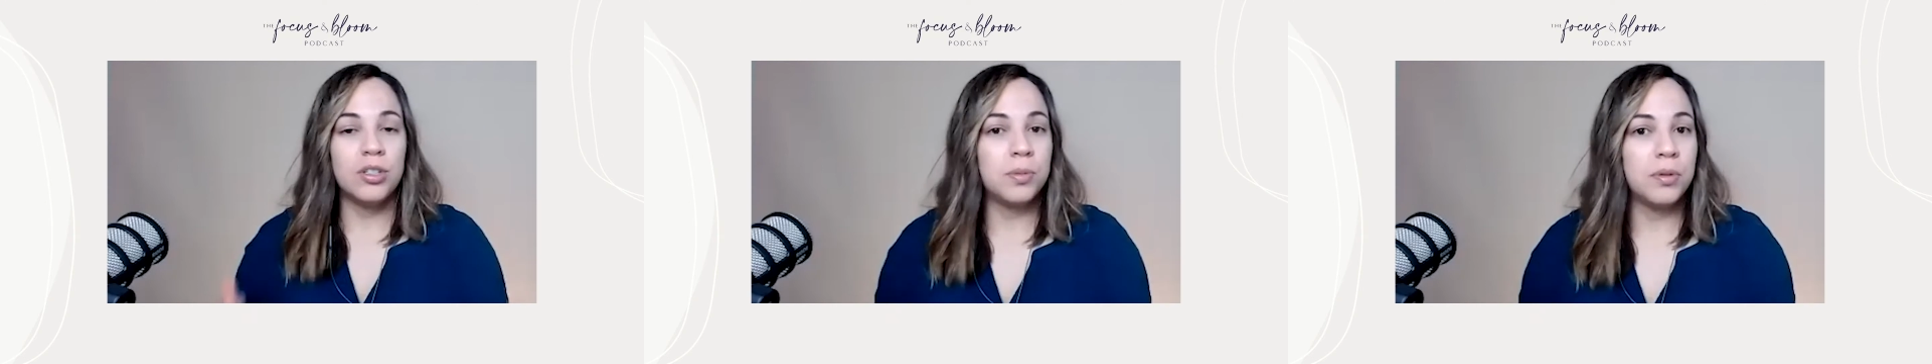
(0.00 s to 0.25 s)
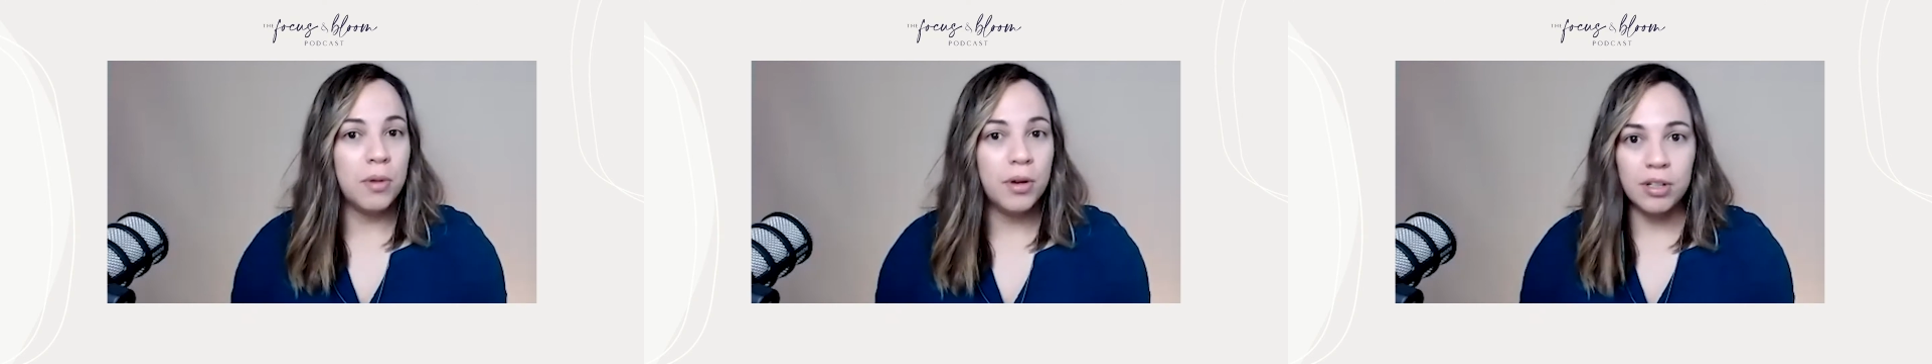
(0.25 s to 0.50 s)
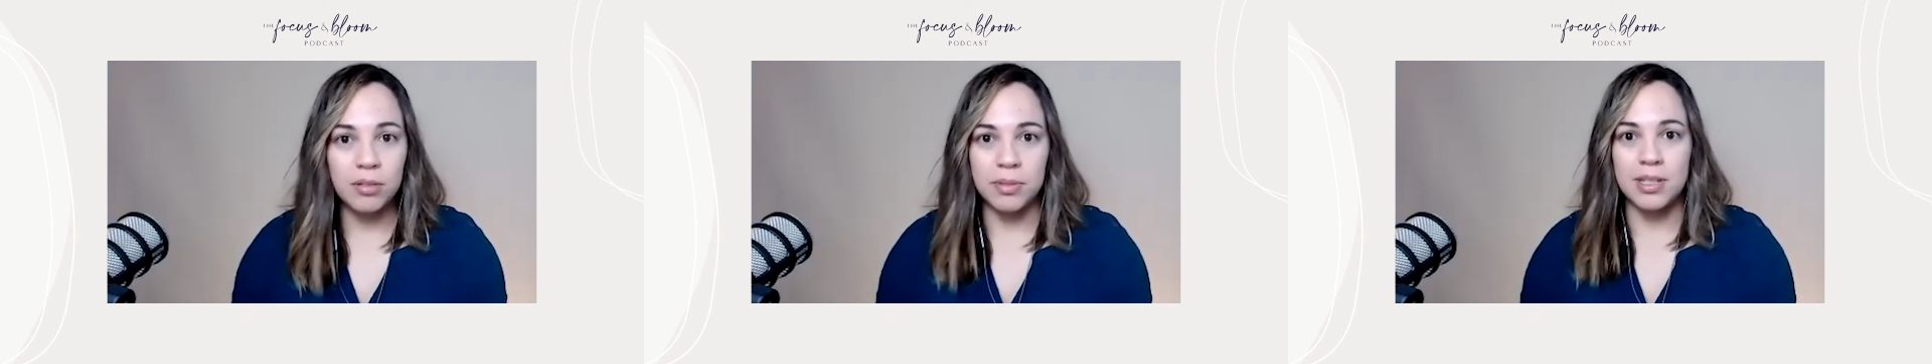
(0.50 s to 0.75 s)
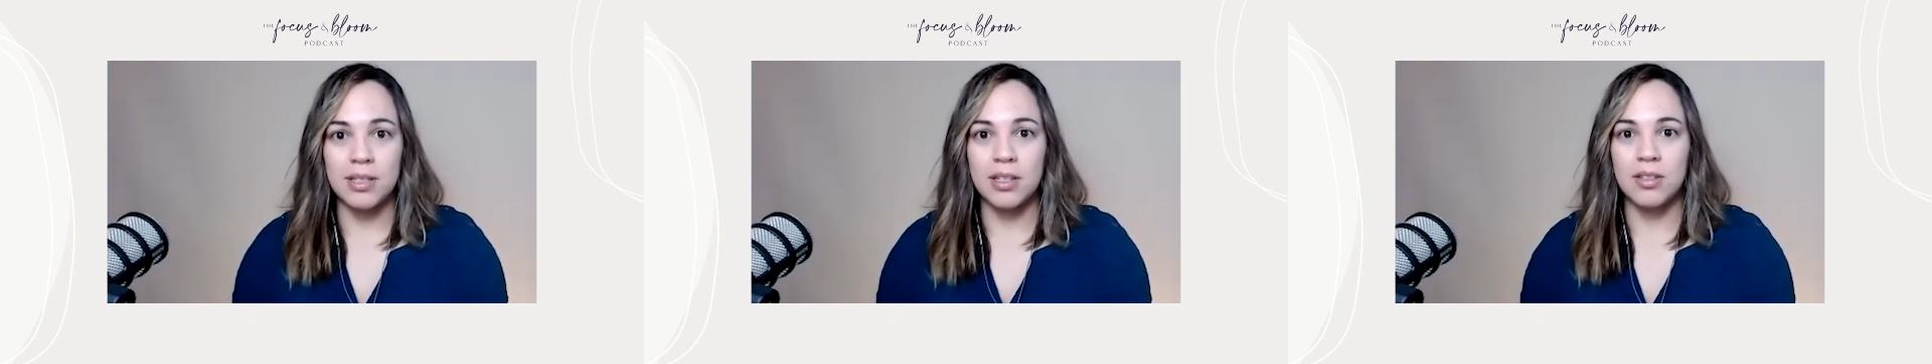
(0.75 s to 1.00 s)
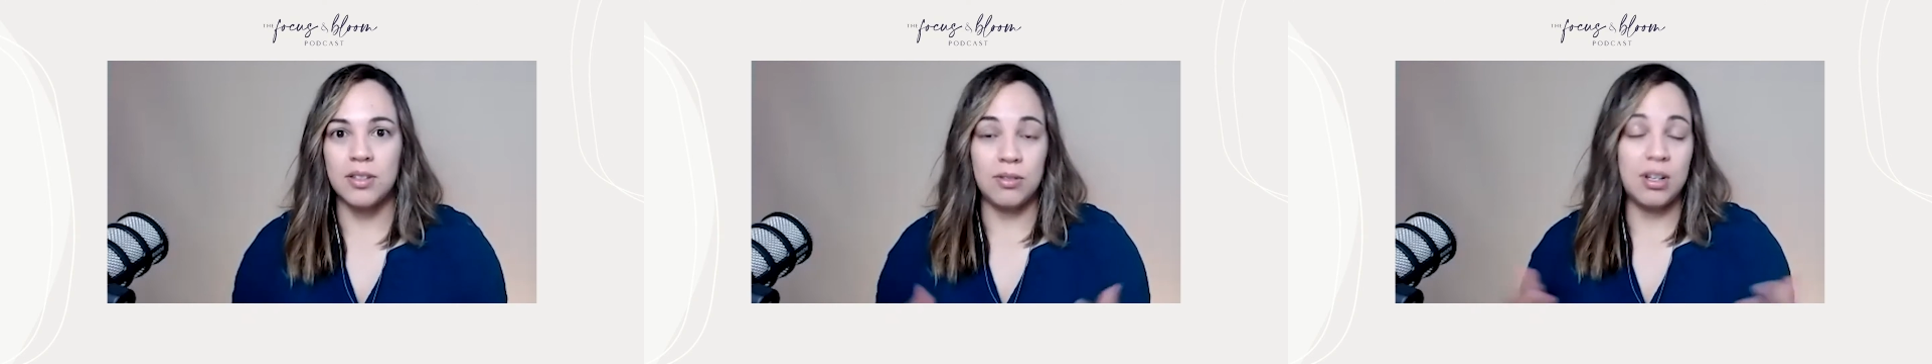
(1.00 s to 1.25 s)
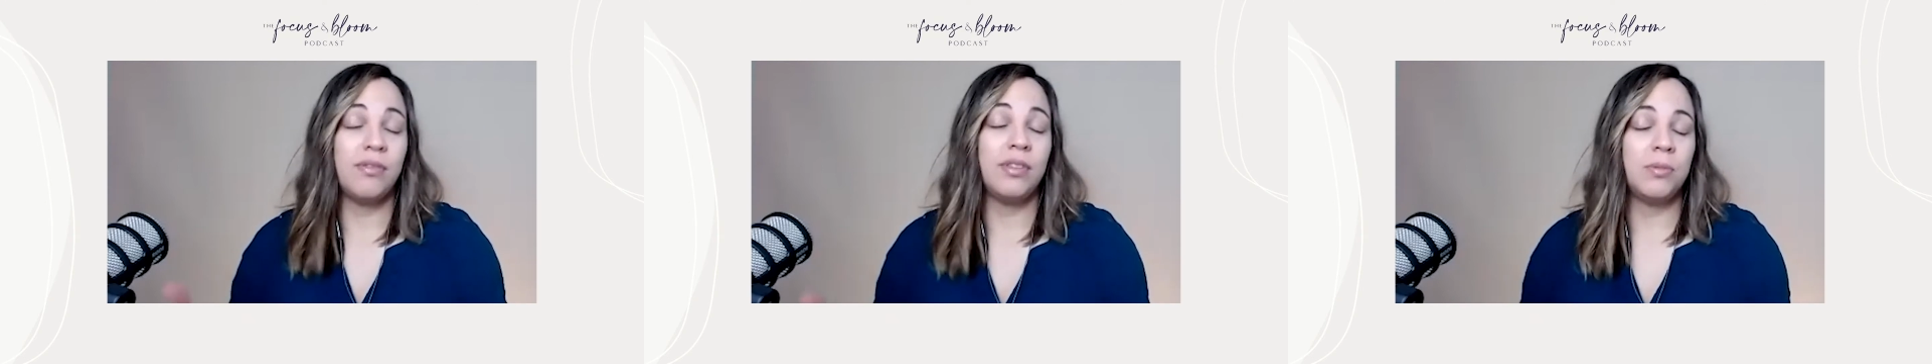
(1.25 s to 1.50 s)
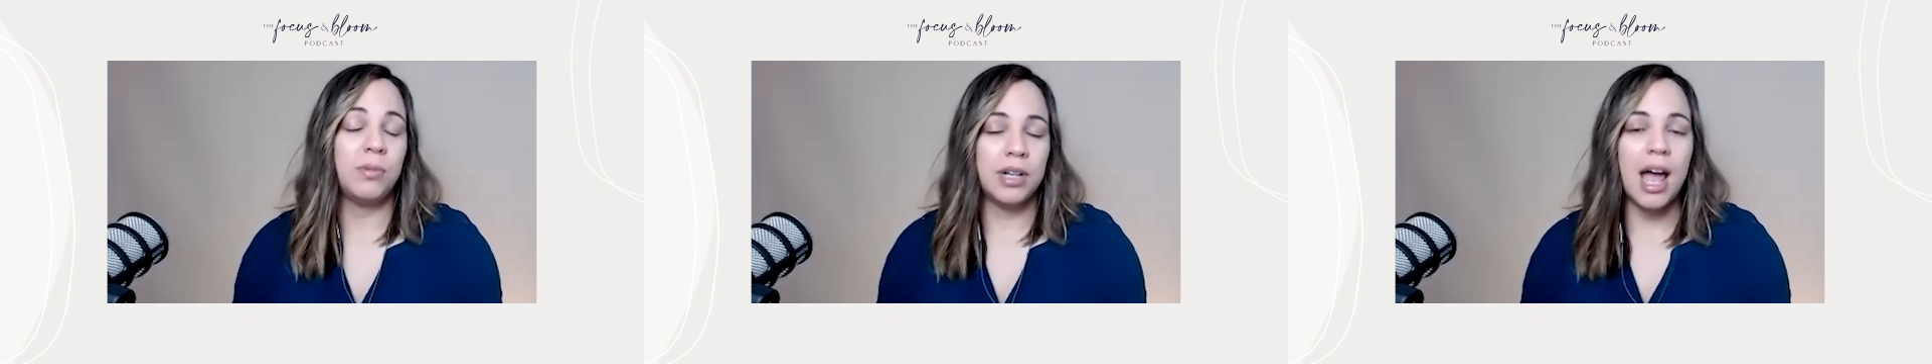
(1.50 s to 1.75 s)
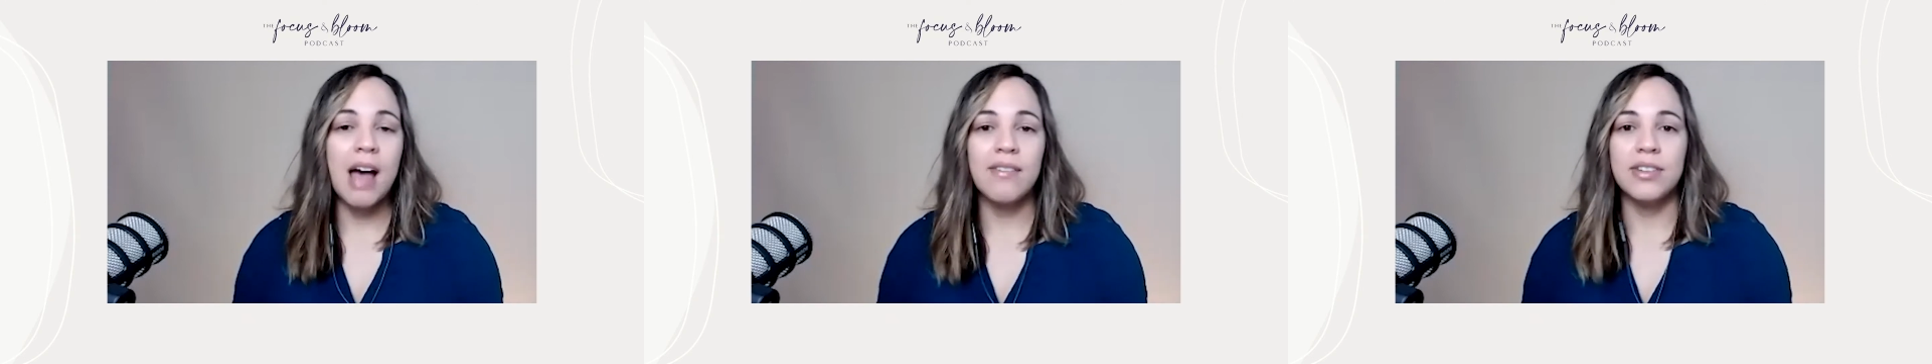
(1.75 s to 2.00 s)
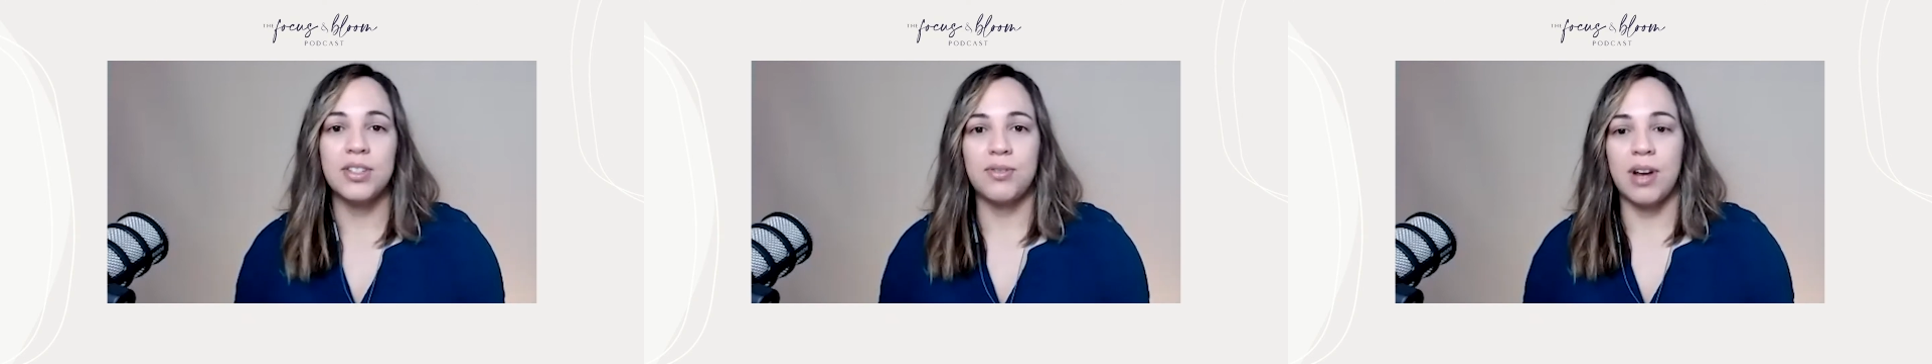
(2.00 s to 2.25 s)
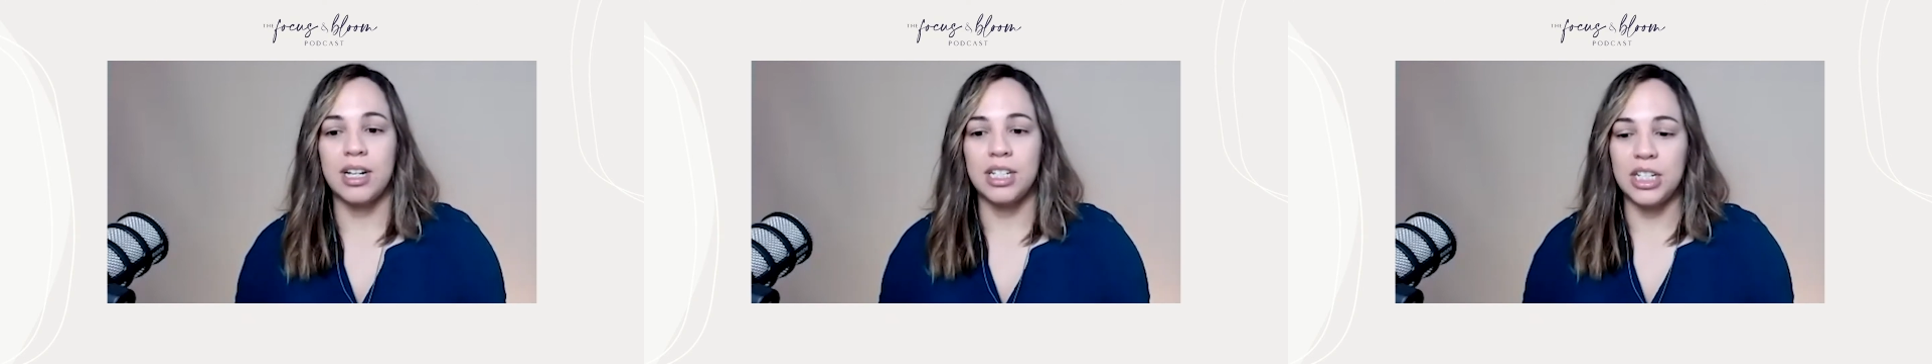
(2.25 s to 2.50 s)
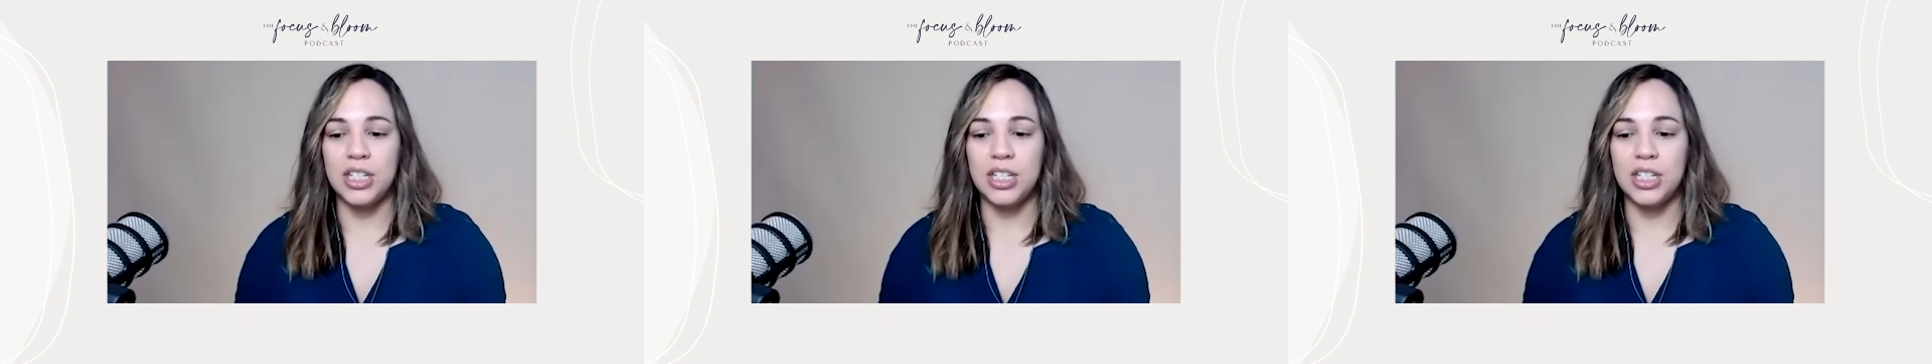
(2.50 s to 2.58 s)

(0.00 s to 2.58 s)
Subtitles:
promote your business, you definitely want to have a strategy.